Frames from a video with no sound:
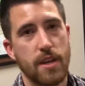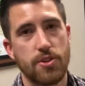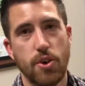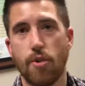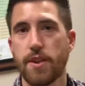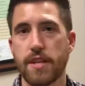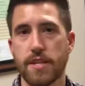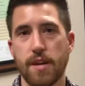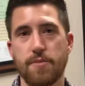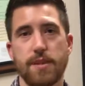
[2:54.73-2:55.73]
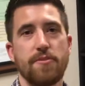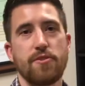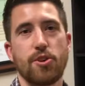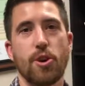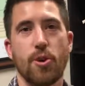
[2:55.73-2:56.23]
So hopefully this helps some of
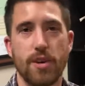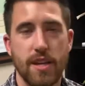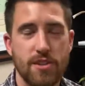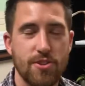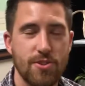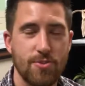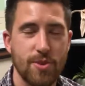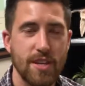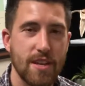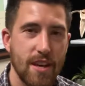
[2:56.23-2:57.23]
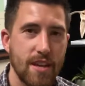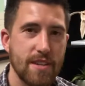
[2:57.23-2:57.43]
you going into the week.